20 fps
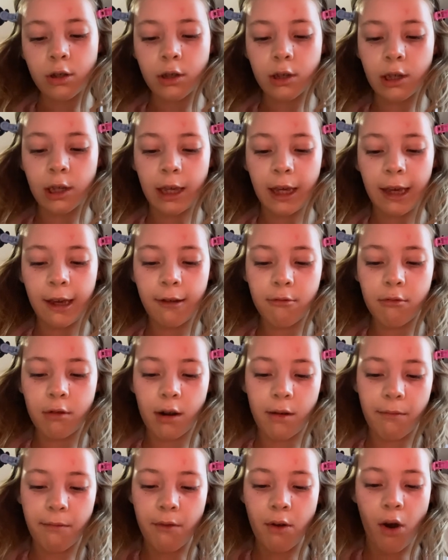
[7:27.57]
I hate when
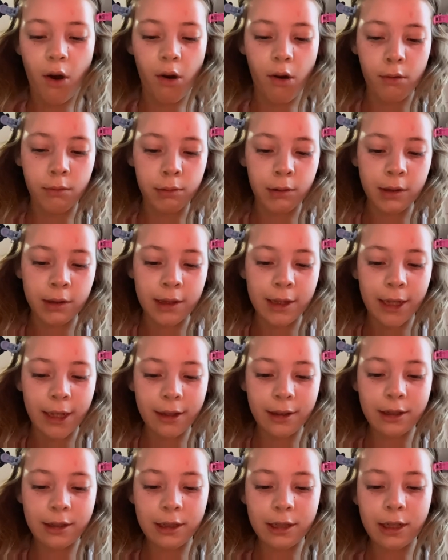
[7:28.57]
I've not opened
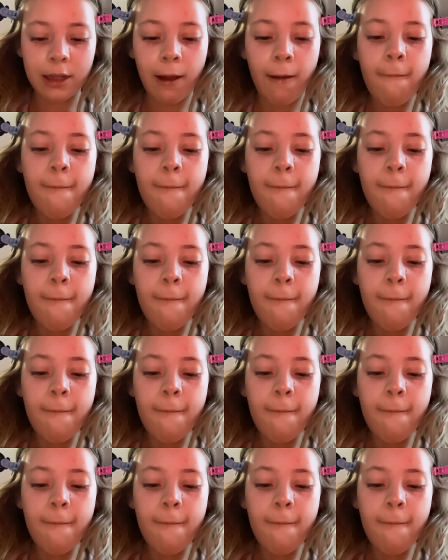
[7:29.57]
things.